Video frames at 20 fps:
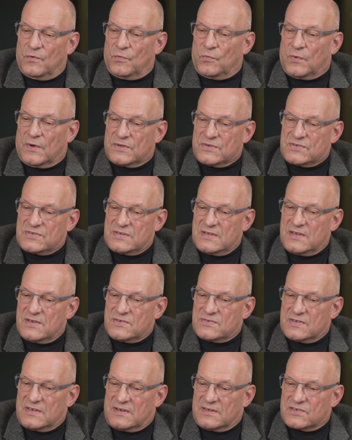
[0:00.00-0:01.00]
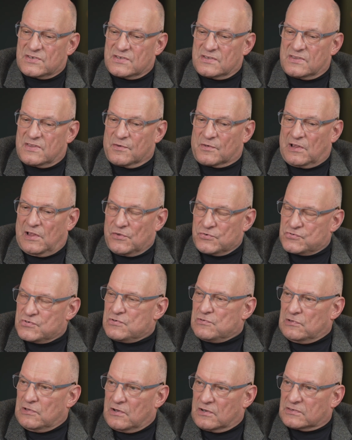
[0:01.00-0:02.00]
one sees that it's, the closer
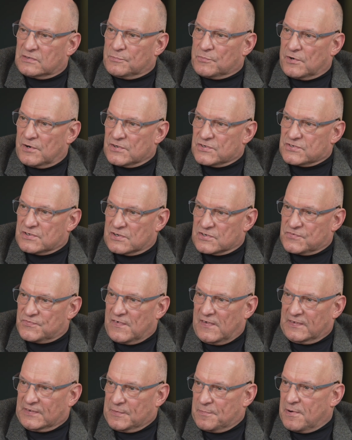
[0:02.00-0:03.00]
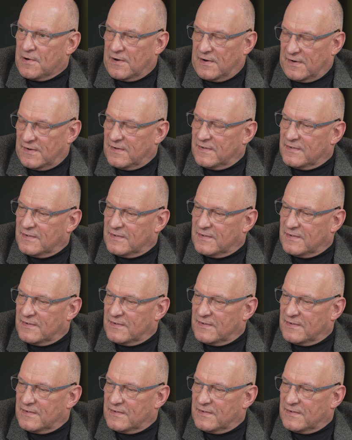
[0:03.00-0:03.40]
you look, the more it starts falling apart.